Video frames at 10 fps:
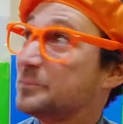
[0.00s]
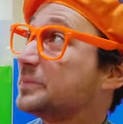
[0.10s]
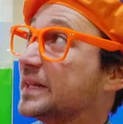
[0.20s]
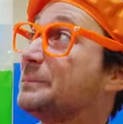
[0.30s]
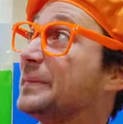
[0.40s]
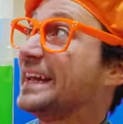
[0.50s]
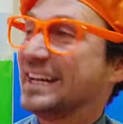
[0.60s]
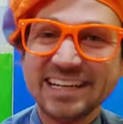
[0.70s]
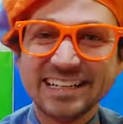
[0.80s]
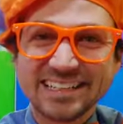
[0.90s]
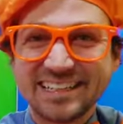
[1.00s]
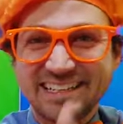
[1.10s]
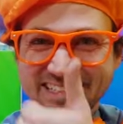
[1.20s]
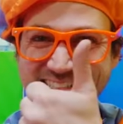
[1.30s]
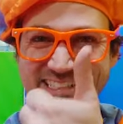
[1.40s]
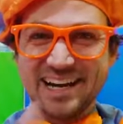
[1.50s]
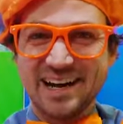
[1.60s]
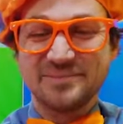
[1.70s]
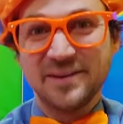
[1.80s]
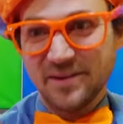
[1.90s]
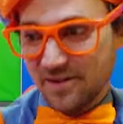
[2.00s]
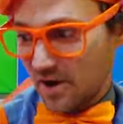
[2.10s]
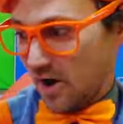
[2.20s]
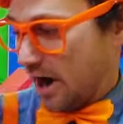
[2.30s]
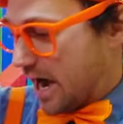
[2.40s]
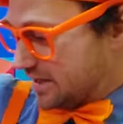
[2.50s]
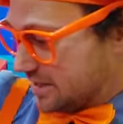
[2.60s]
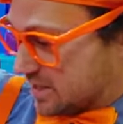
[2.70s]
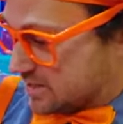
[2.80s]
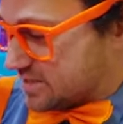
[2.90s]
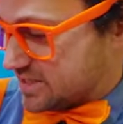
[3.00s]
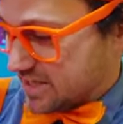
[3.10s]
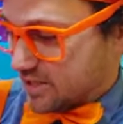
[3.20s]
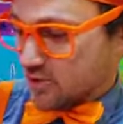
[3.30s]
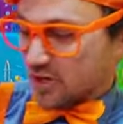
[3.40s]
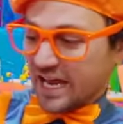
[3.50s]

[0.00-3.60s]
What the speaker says: Blippi. Good job. All right. See you